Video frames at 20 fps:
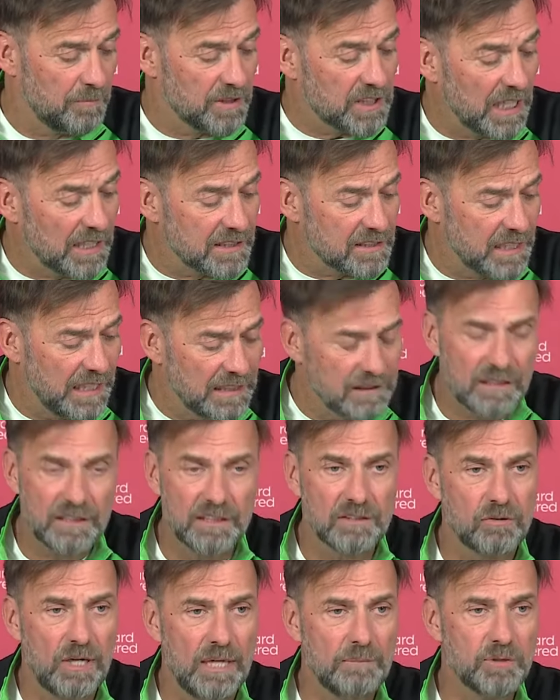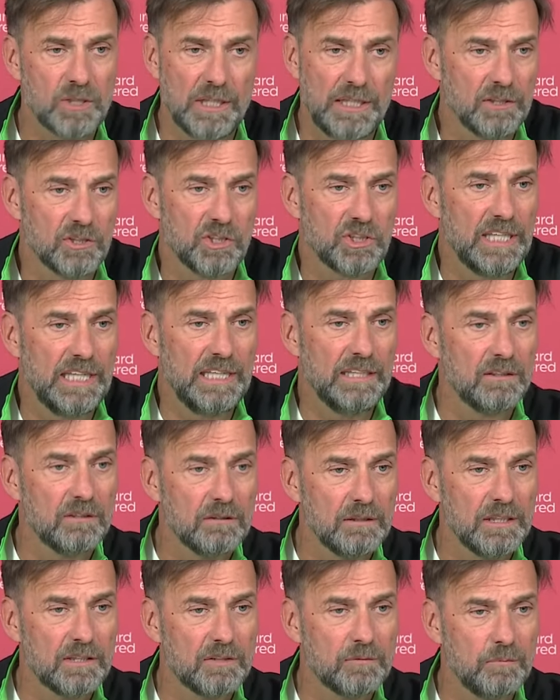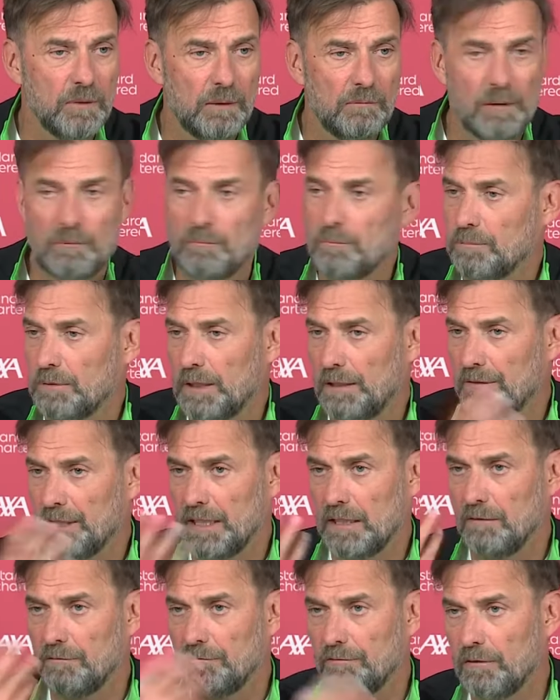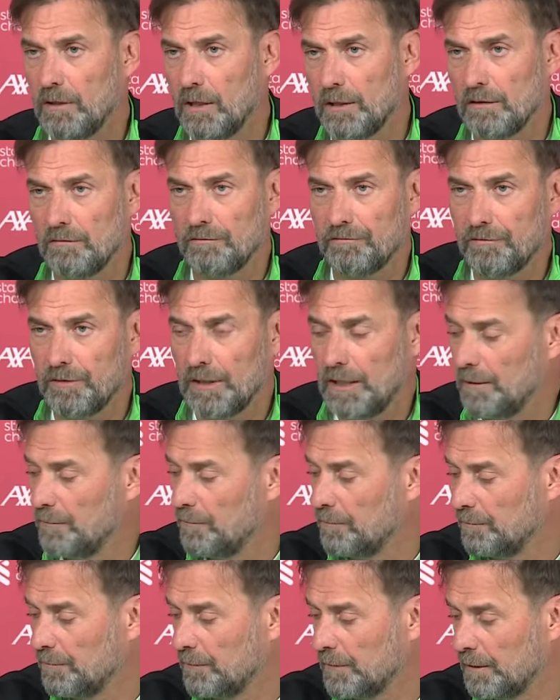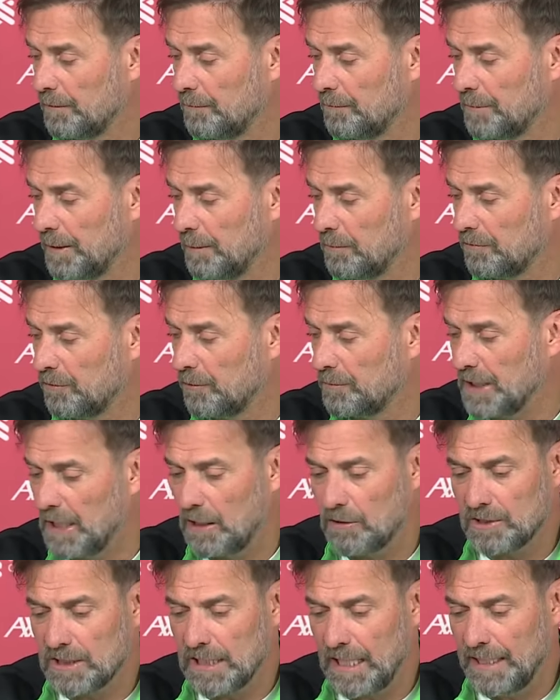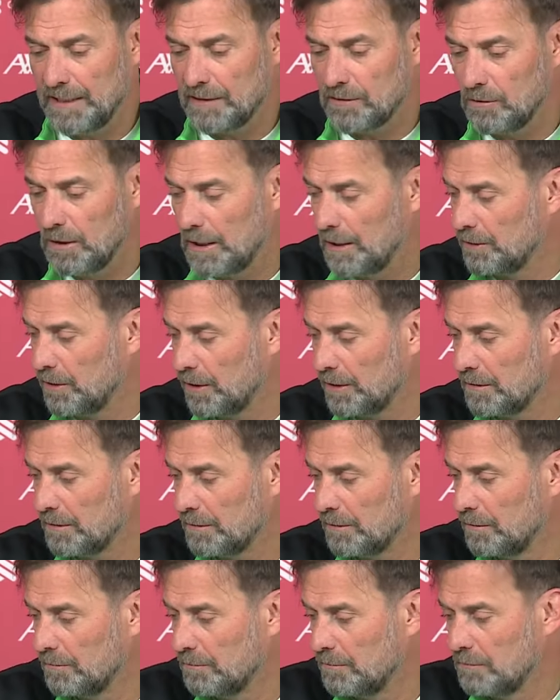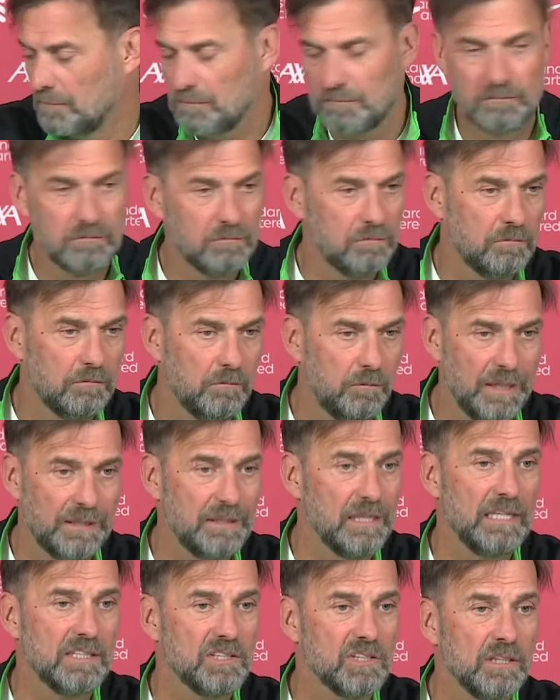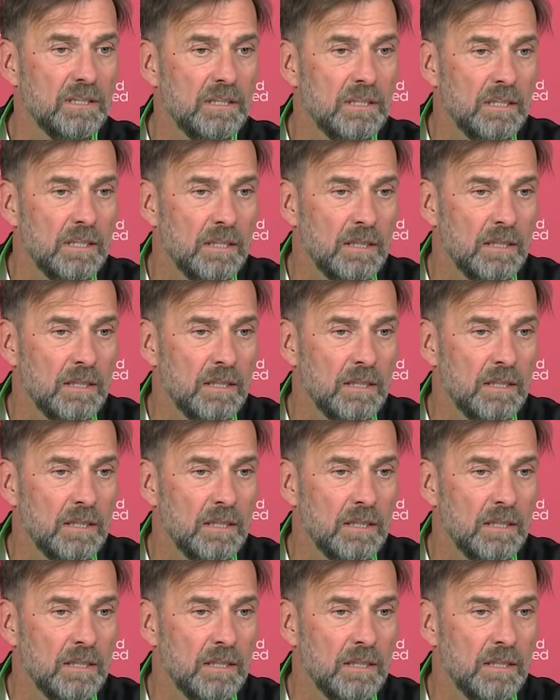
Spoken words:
Besides that, the disruption, I understand. It's, I think, of a lot of people from the outside who are not with us.